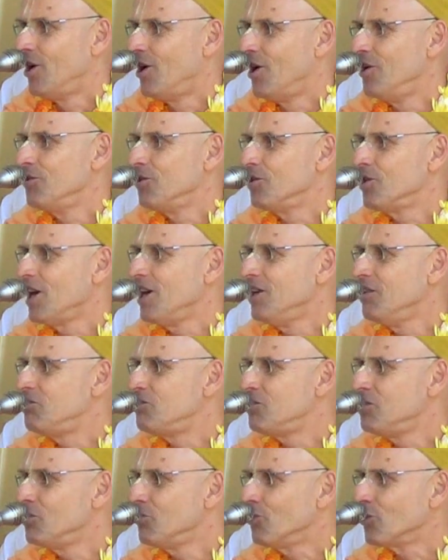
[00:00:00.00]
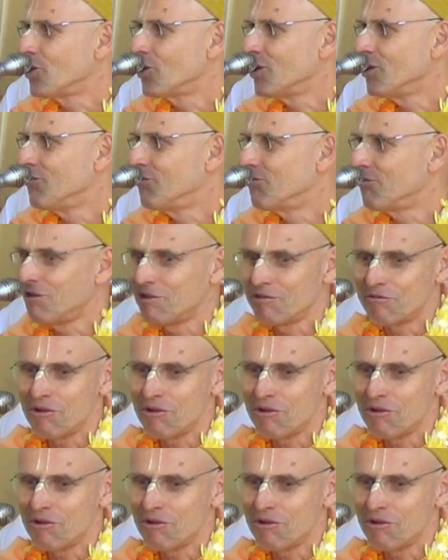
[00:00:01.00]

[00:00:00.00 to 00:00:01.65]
180 on a country